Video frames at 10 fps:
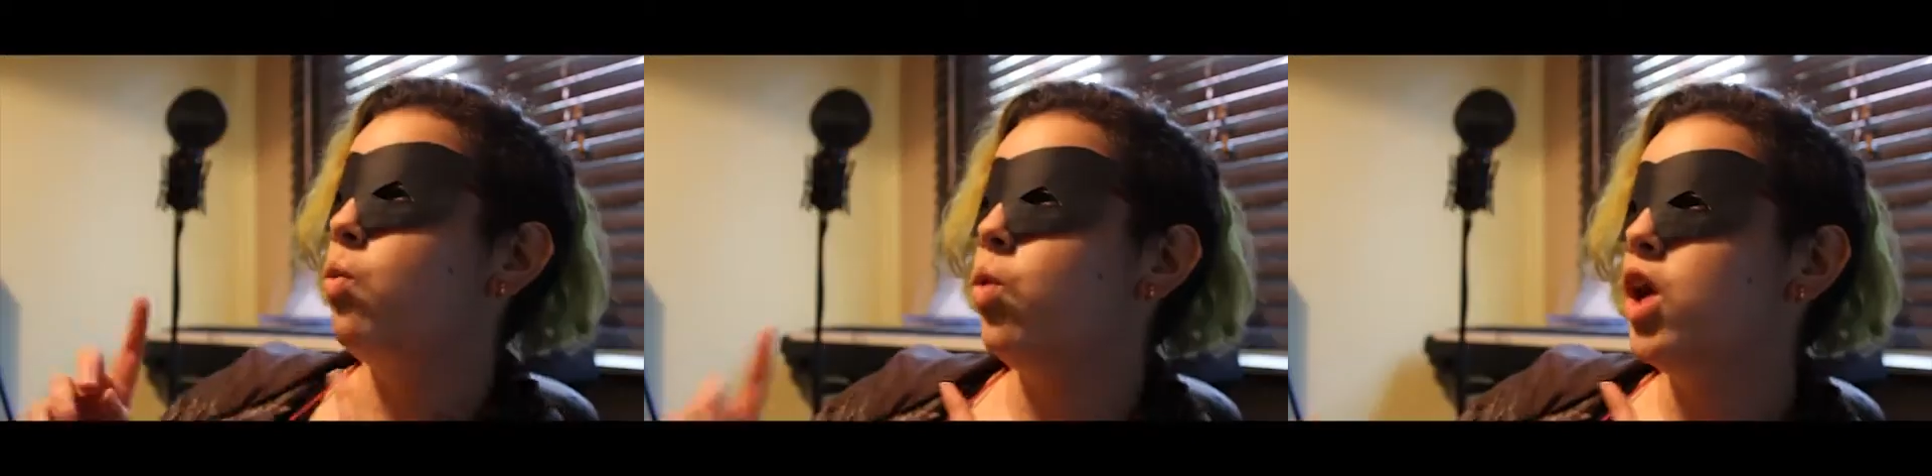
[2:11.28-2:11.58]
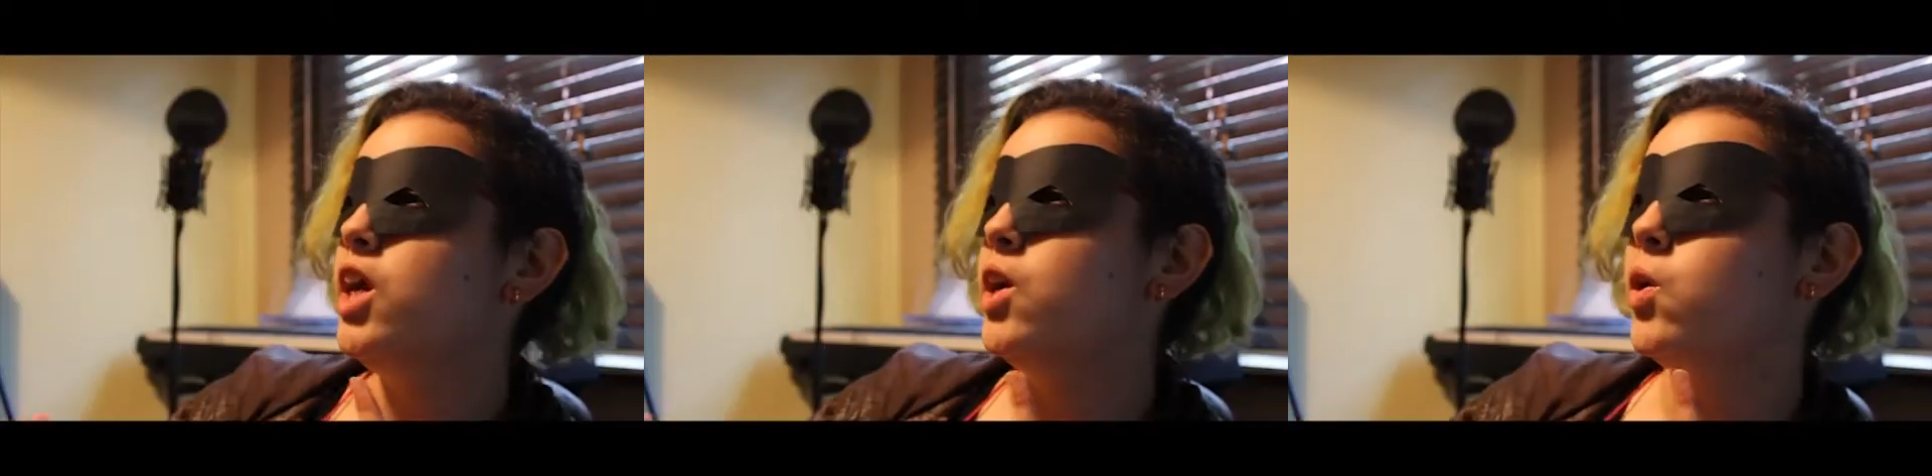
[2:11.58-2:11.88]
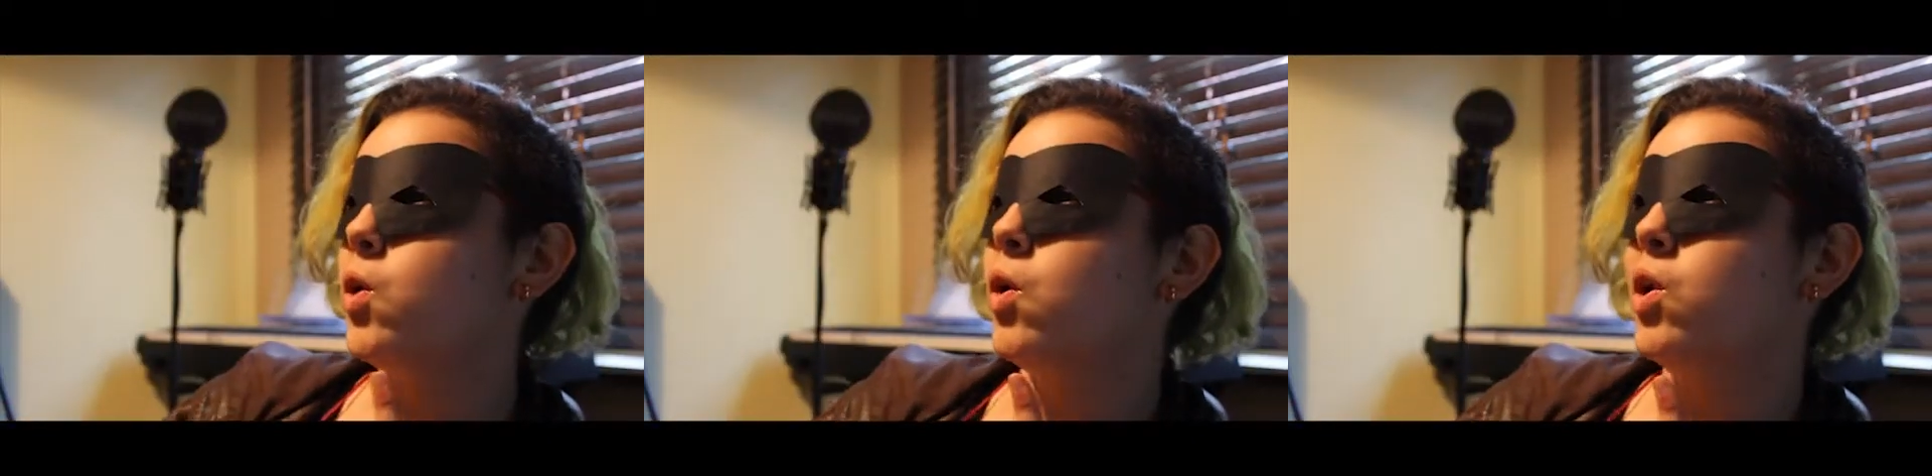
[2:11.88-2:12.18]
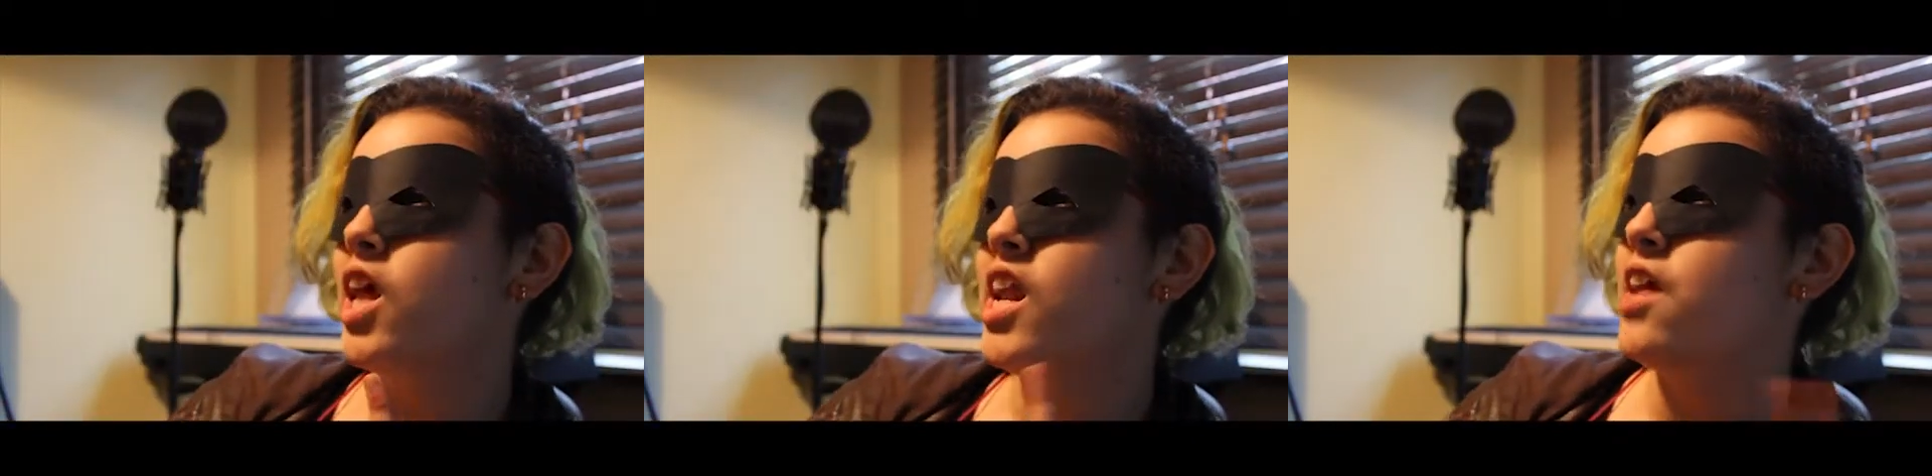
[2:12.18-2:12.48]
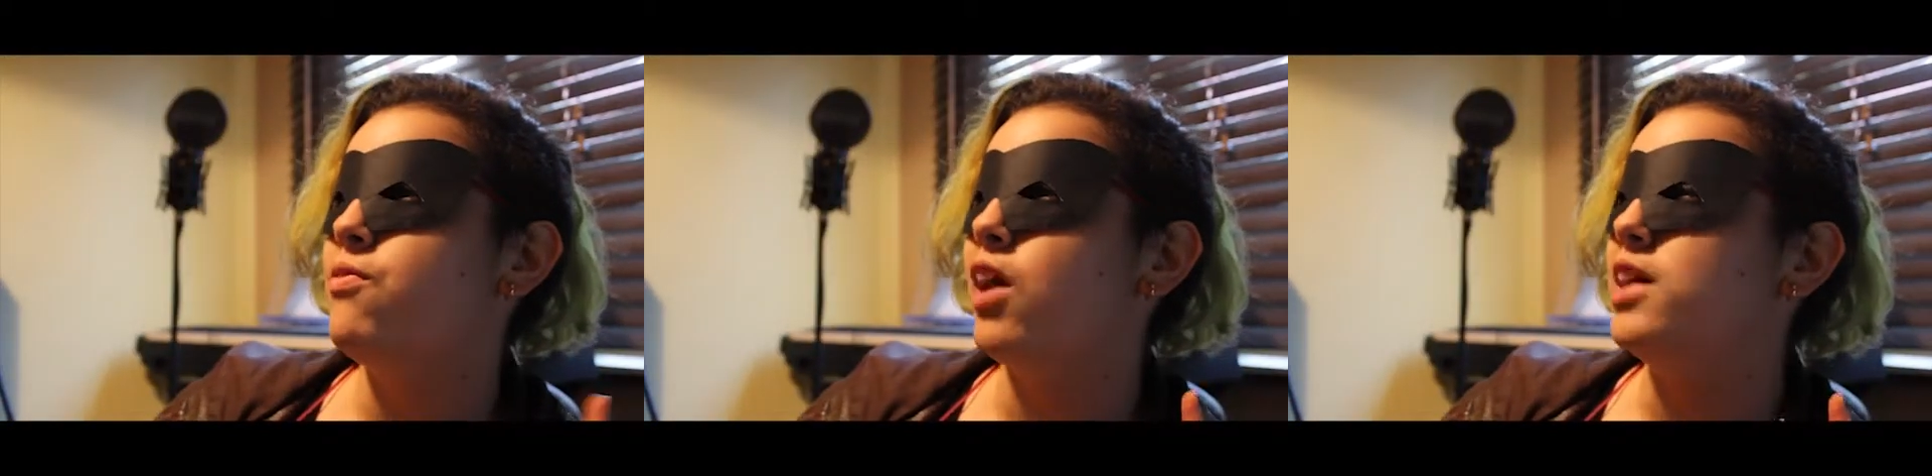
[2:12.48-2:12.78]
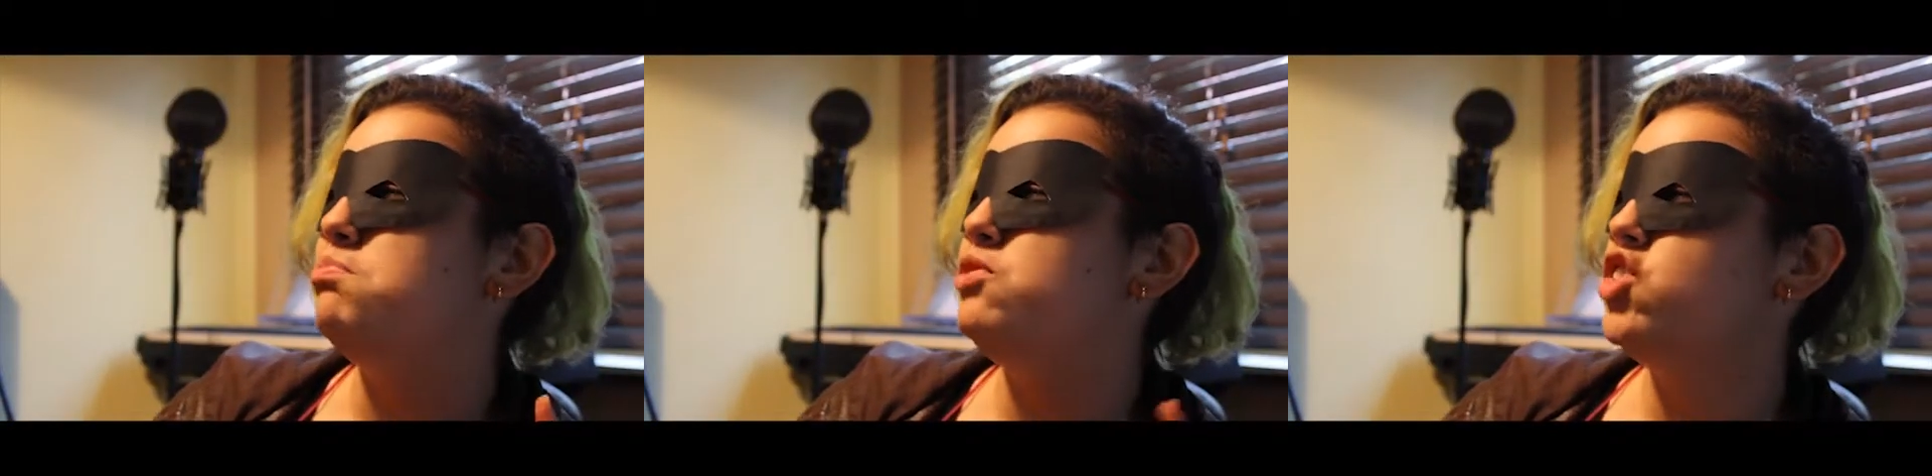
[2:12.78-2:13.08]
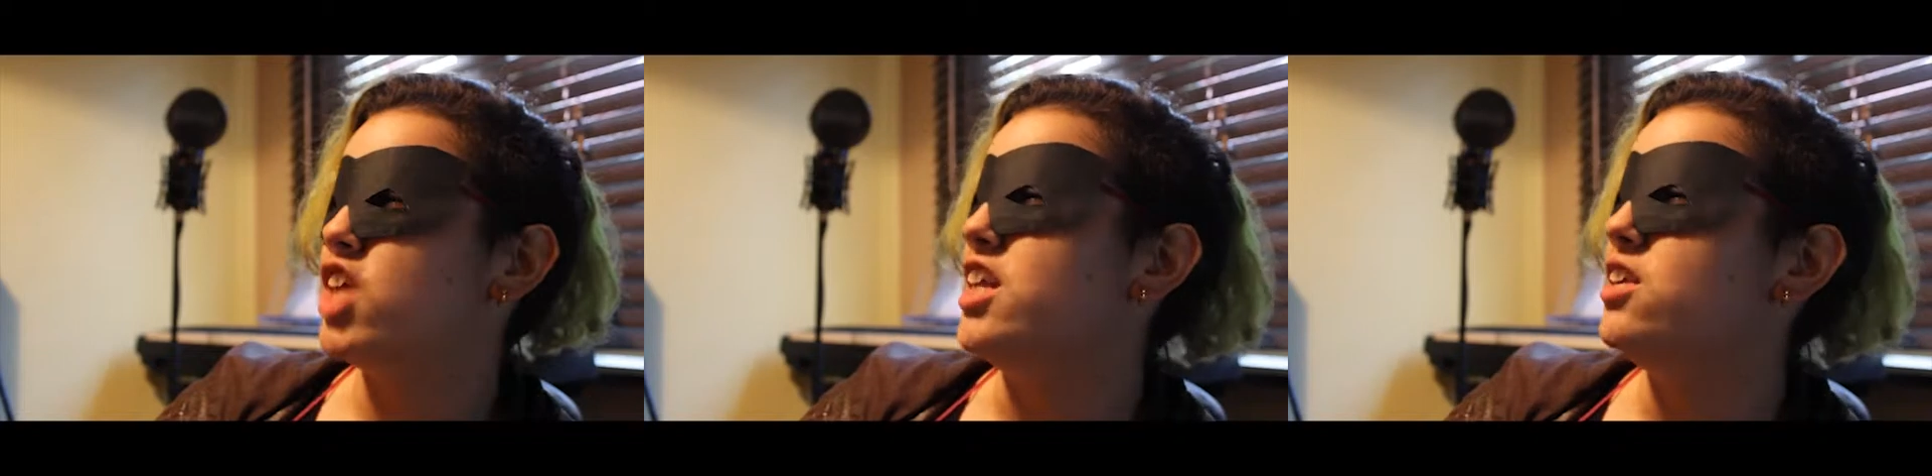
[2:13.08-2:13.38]
What do you call it if I'm
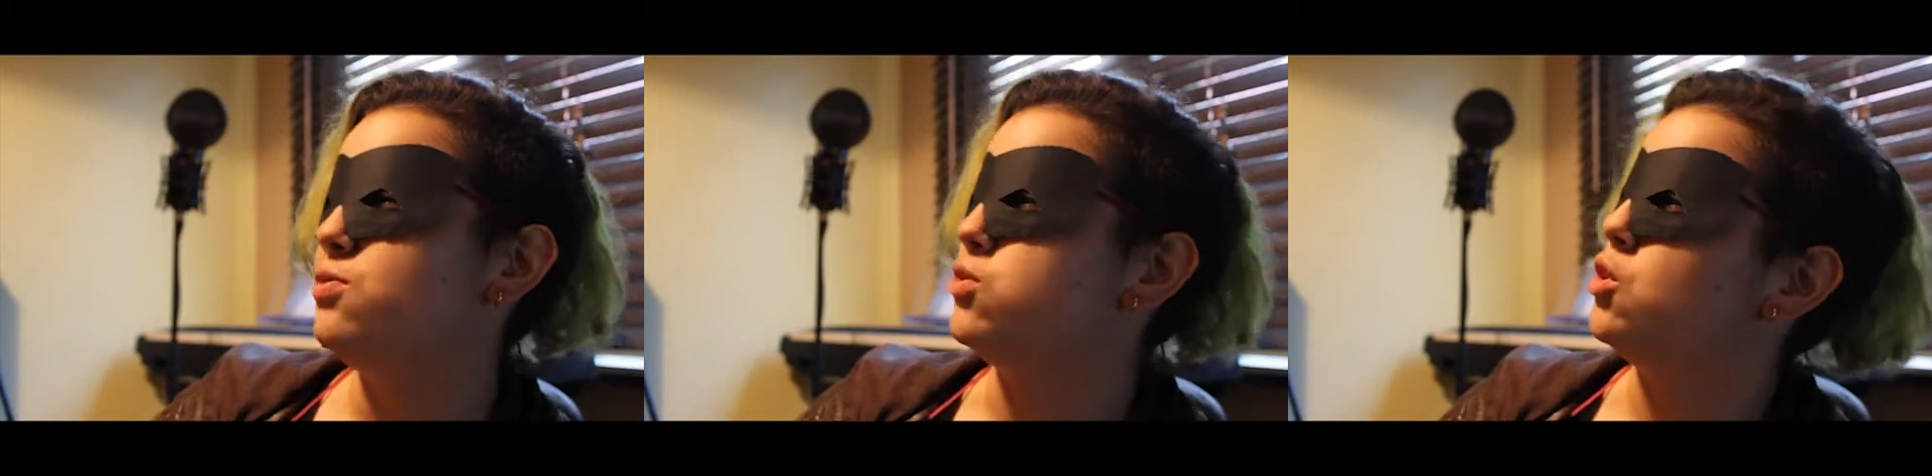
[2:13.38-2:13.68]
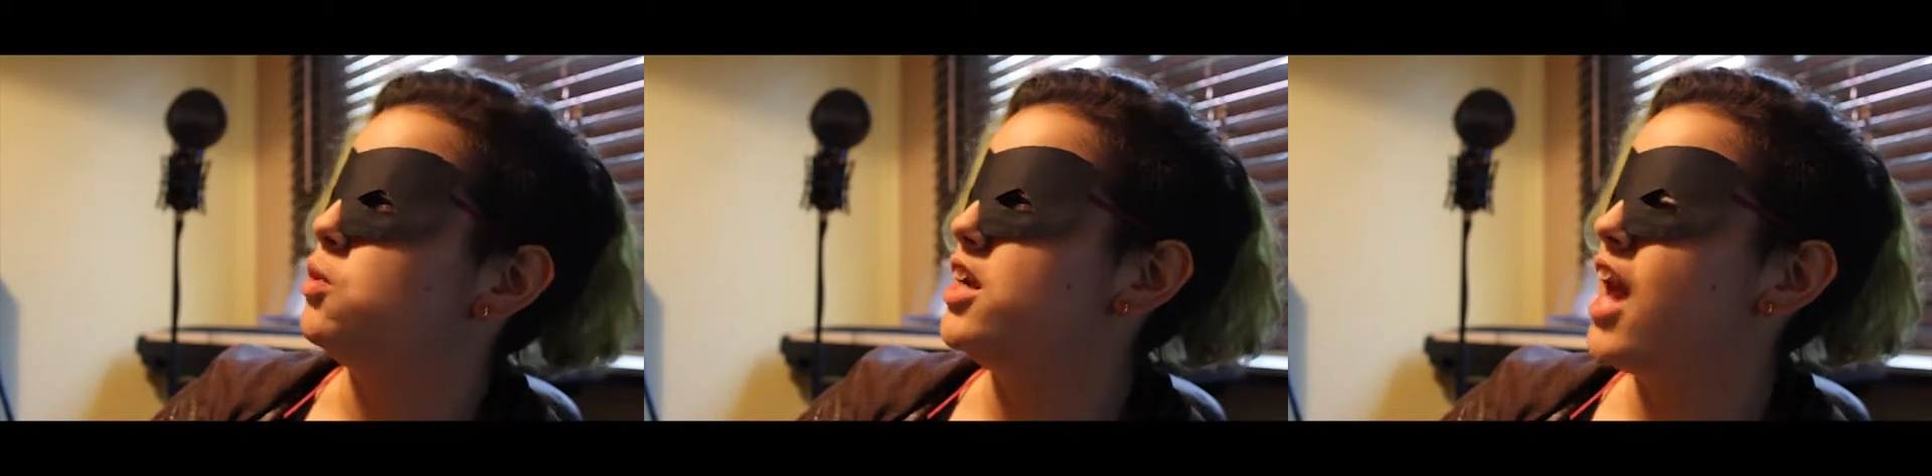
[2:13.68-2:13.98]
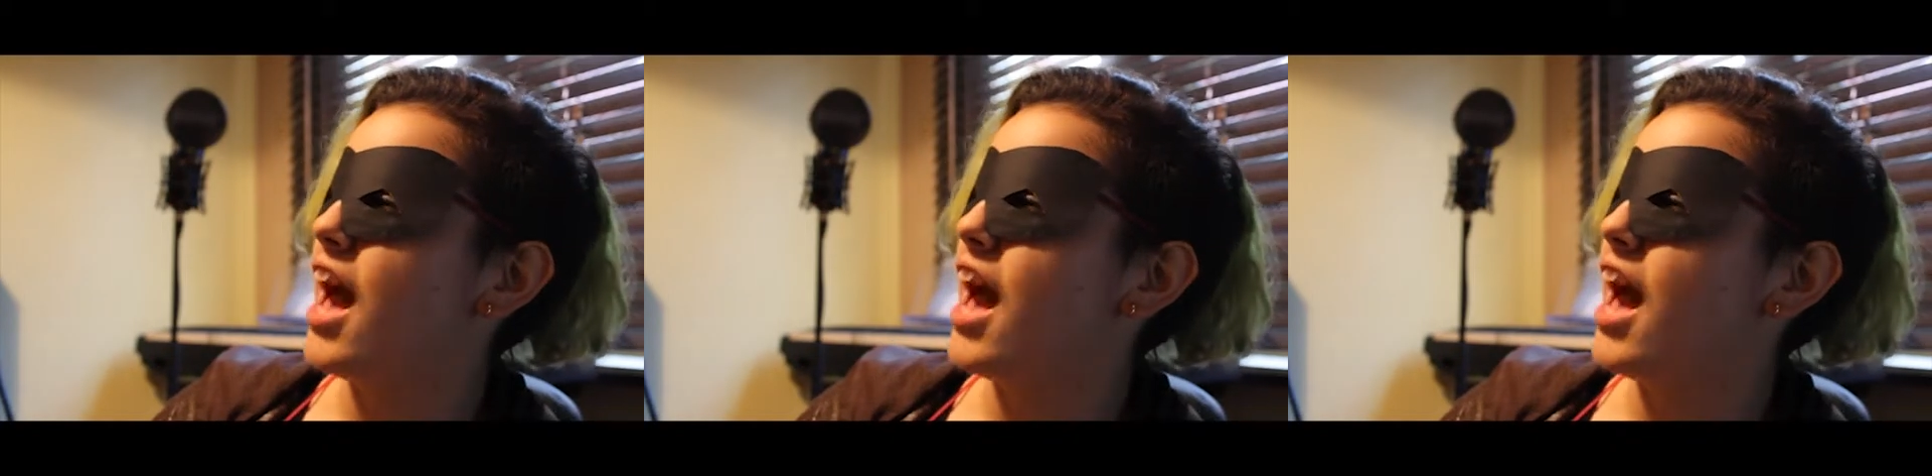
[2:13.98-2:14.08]
gender fluid,